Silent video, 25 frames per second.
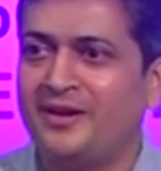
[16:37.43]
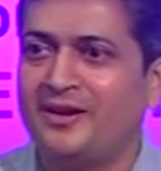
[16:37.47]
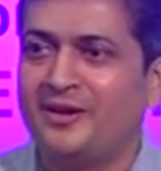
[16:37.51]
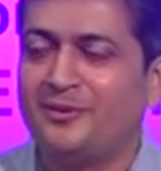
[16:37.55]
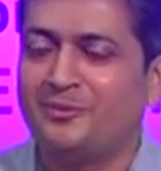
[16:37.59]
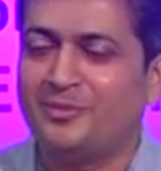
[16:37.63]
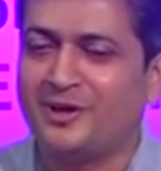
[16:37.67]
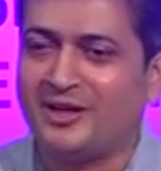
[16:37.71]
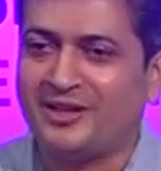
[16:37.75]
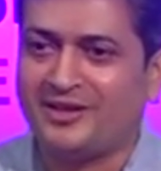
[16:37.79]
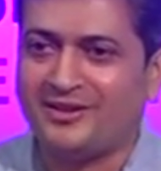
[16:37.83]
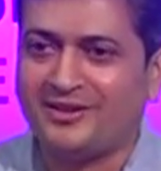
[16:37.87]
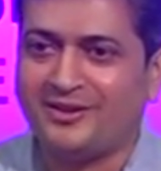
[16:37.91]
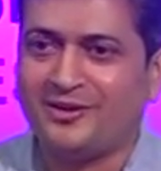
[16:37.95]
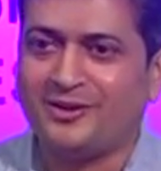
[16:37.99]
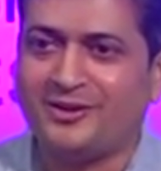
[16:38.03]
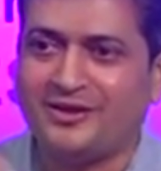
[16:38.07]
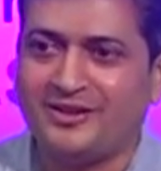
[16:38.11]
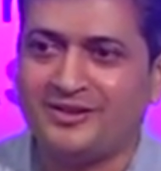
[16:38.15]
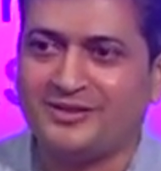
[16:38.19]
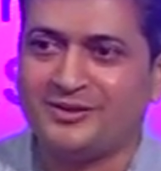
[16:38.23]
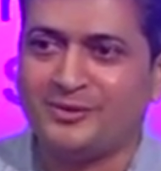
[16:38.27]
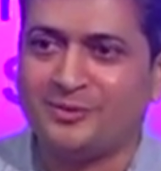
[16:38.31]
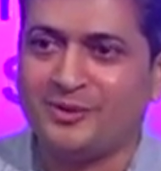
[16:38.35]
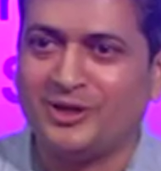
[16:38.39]
But the
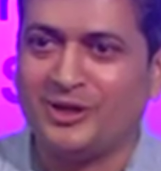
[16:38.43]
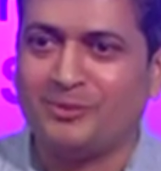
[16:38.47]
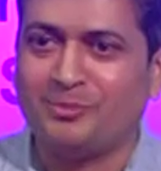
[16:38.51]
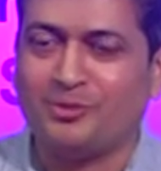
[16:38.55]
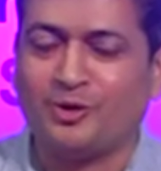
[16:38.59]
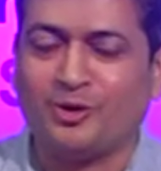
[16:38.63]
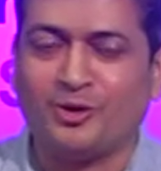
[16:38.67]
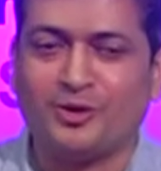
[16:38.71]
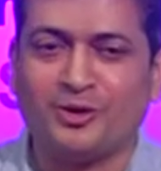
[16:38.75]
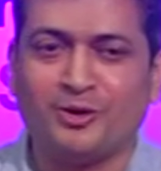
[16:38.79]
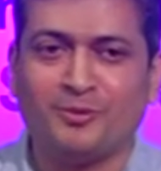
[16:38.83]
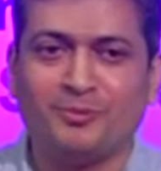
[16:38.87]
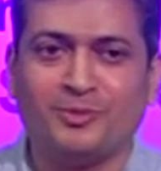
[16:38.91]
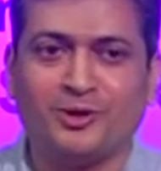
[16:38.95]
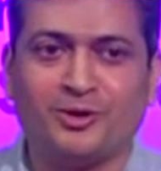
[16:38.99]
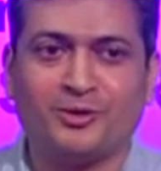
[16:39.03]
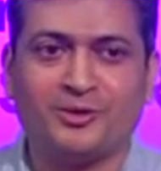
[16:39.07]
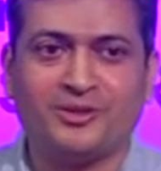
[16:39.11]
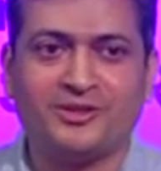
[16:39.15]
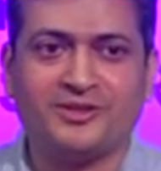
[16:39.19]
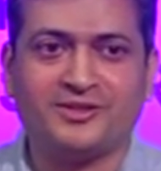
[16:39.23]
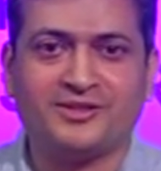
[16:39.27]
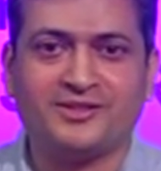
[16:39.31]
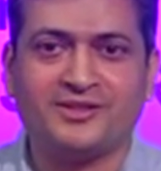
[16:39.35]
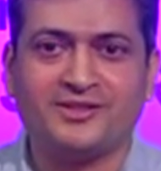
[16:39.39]
reason why I'm talking about
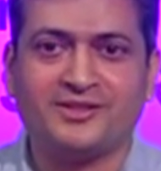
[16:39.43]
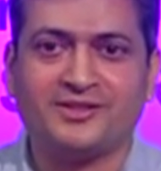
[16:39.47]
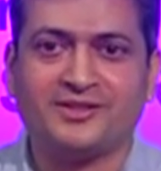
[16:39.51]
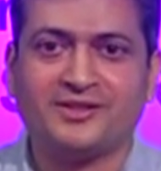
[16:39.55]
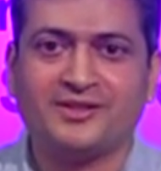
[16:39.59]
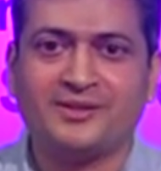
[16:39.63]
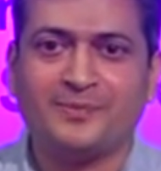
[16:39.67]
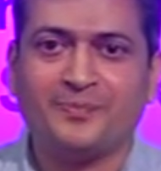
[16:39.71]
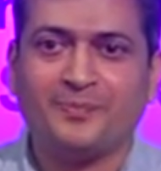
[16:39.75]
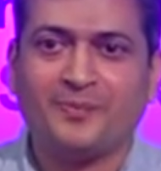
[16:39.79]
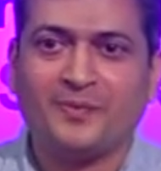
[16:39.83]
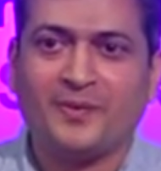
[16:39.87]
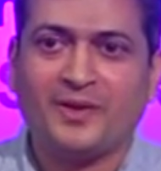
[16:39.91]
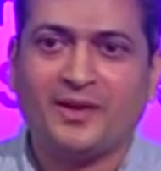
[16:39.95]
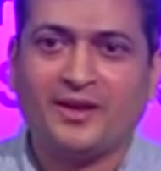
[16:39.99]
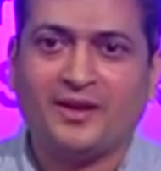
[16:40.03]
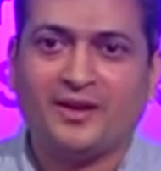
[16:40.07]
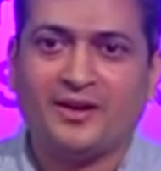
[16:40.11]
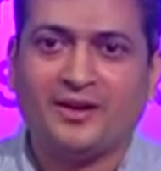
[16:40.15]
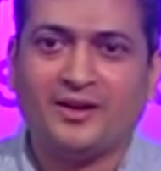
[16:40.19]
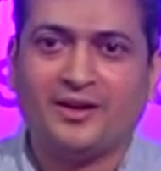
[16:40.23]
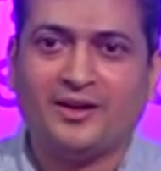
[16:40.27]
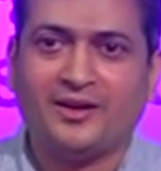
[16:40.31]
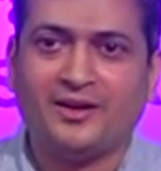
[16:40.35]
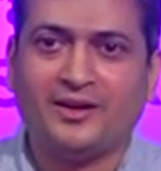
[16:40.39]
this is,
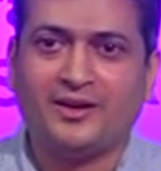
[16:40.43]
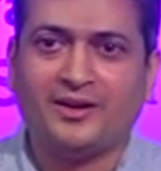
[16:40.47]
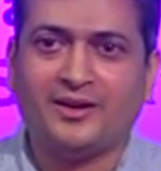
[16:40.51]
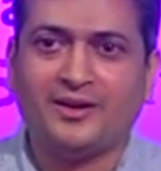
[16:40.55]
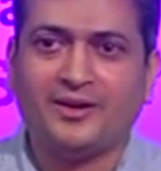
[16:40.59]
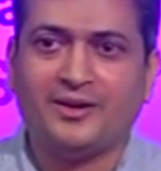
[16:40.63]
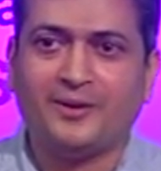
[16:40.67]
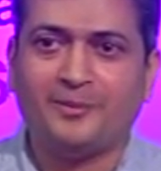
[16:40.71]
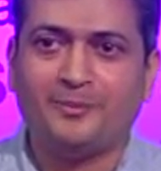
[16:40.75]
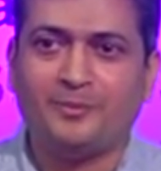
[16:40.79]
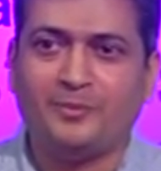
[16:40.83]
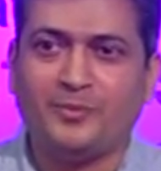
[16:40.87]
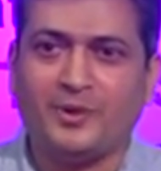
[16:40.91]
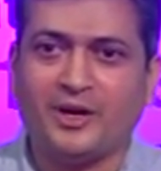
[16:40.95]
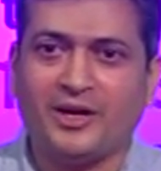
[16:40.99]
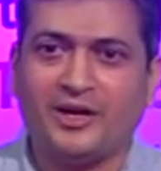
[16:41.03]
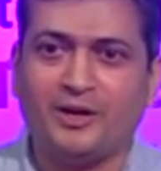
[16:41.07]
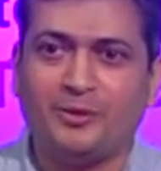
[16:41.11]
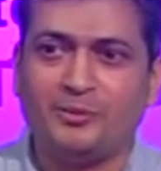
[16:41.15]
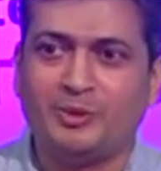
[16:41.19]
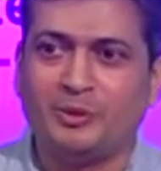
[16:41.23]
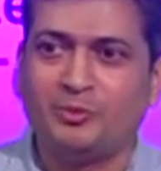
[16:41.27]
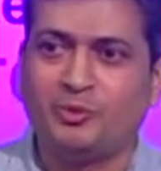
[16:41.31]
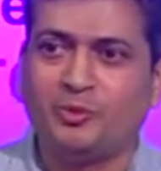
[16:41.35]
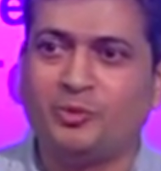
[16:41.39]
I
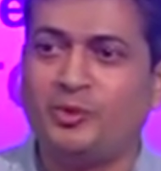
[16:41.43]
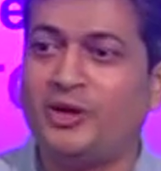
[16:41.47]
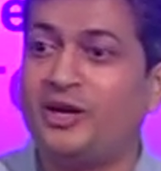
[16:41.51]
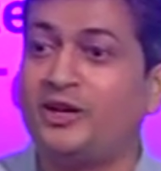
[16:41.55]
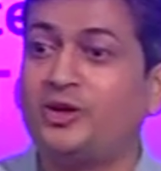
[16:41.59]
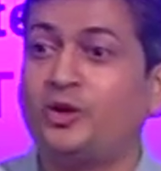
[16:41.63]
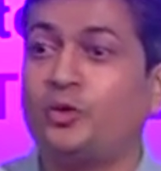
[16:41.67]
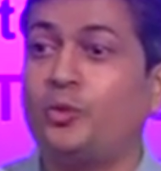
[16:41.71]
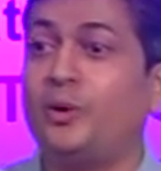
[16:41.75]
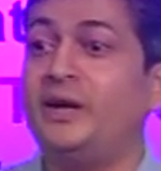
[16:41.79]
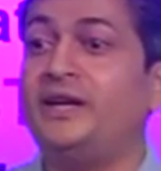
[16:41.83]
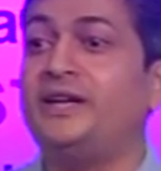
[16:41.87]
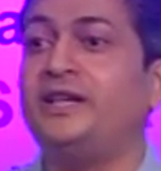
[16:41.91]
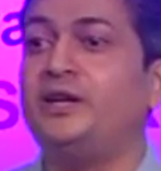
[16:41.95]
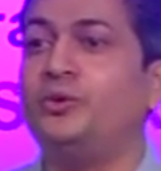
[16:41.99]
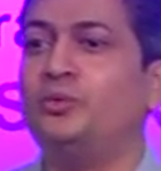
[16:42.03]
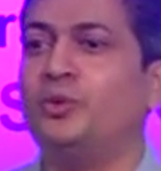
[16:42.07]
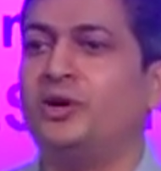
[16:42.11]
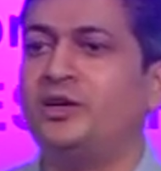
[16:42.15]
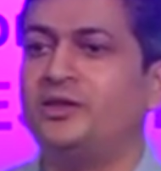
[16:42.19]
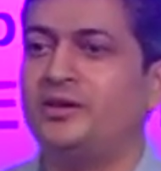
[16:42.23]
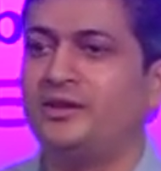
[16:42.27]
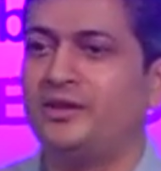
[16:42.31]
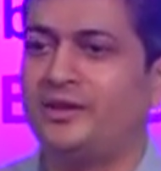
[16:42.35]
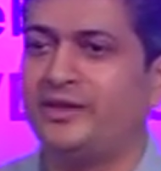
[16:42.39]
remember we had
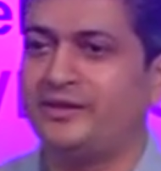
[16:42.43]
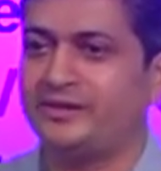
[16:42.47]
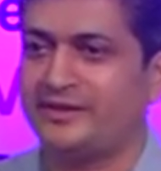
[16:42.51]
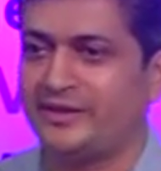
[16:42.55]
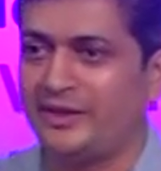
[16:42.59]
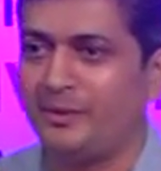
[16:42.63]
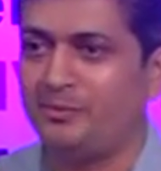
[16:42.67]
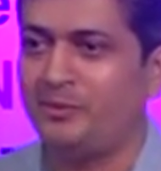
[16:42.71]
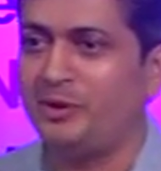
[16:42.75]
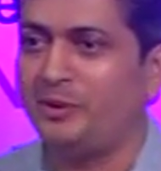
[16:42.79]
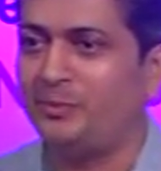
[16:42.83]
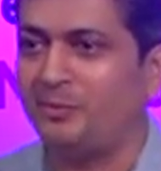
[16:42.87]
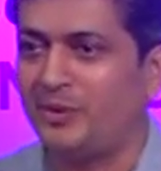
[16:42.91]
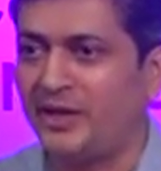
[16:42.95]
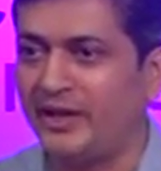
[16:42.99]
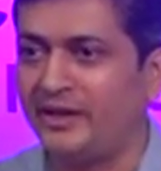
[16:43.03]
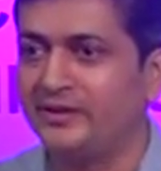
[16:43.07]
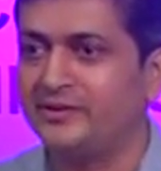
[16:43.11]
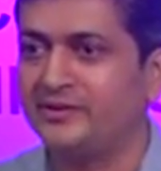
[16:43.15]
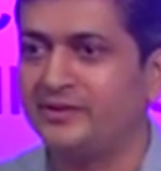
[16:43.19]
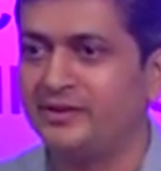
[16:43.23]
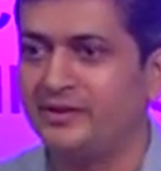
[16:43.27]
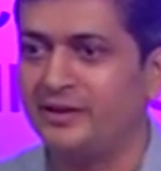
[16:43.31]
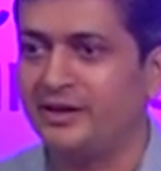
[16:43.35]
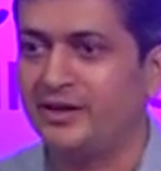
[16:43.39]
21-year SIP
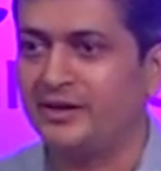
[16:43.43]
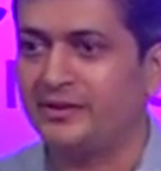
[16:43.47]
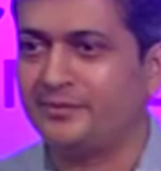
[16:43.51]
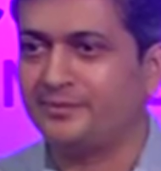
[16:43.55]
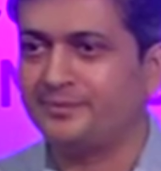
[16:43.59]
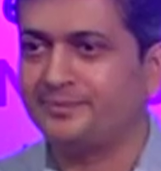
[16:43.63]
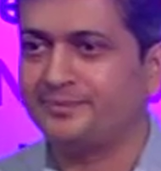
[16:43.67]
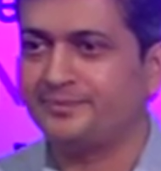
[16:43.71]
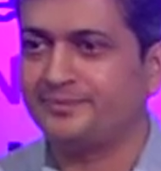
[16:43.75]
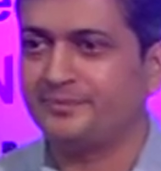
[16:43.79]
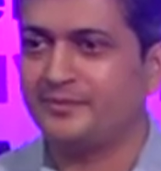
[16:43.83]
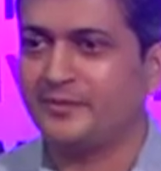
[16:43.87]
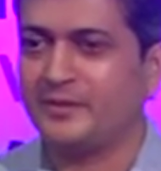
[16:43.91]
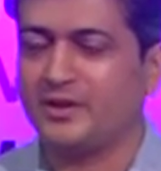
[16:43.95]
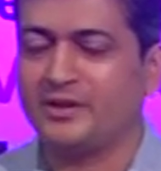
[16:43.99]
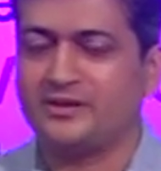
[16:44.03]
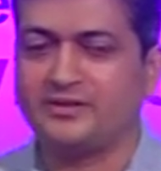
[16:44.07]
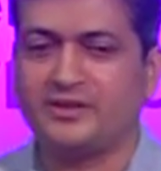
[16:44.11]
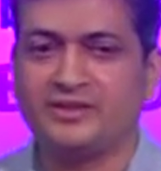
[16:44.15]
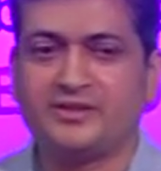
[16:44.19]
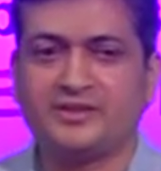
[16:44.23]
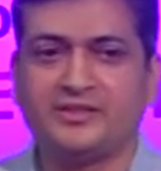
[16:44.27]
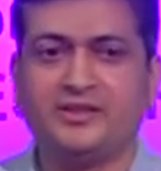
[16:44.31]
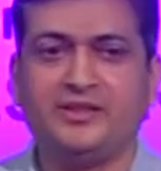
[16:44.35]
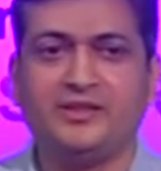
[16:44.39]
plans in that,
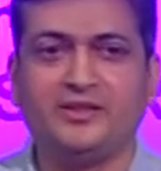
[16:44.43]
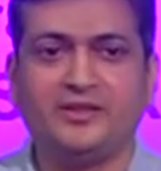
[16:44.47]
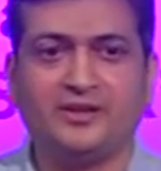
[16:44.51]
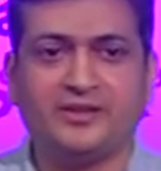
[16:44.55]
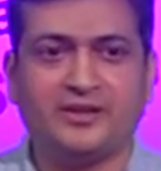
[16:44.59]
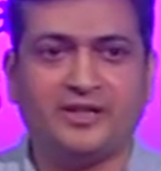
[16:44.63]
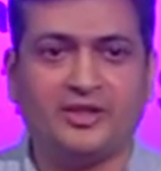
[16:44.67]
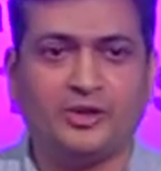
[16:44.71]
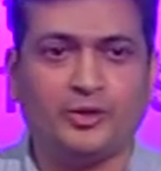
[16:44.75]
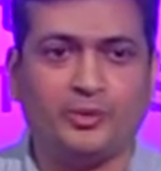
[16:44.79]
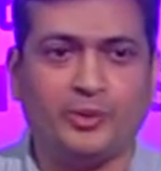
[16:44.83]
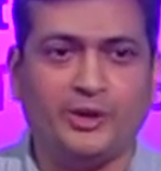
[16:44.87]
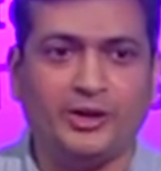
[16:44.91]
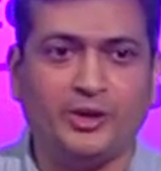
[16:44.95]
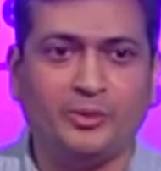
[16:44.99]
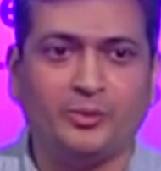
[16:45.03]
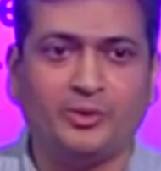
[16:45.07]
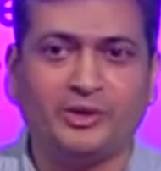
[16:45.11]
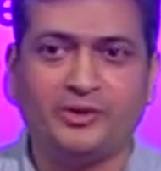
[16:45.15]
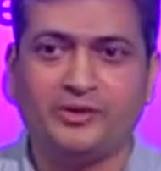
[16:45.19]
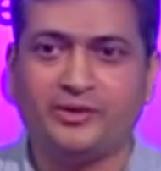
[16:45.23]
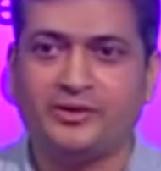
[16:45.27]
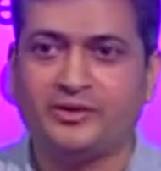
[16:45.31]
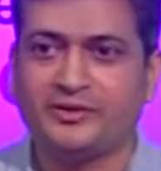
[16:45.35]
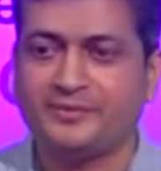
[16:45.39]
16-year and
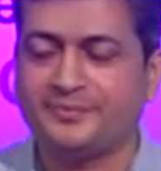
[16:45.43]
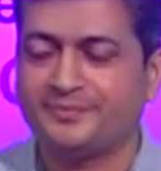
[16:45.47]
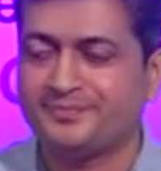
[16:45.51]
21-year.